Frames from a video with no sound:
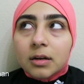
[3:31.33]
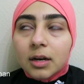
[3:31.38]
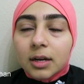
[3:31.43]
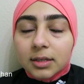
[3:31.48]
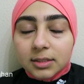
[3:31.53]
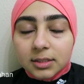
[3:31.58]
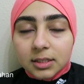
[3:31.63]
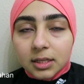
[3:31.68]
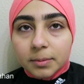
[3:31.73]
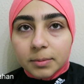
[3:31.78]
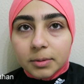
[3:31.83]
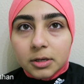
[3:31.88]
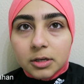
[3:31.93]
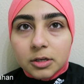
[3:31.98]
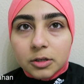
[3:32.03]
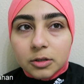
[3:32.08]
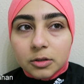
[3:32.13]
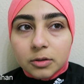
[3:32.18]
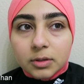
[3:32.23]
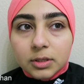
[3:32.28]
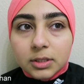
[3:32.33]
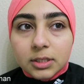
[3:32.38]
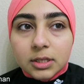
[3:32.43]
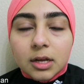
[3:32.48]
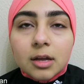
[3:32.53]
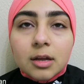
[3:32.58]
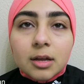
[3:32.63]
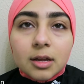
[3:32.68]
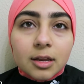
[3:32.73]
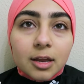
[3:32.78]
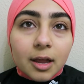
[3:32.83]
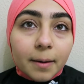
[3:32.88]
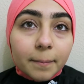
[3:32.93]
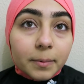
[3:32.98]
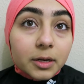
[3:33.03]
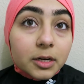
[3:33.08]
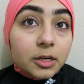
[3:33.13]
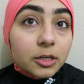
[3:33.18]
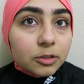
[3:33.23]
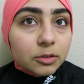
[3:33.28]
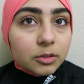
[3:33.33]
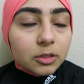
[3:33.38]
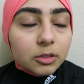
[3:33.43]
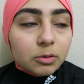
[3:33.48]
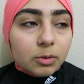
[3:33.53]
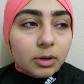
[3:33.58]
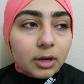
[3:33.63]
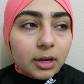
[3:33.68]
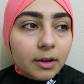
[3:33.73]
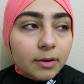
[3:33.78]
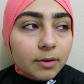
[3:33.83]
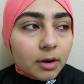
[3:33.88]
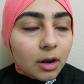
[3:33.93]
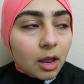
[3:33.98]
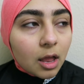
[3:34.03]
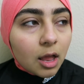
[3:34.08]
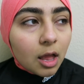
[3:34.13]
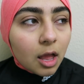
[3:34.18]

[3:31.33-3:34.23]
next thing I'm going to do is, yeah, I'm going to do this workout.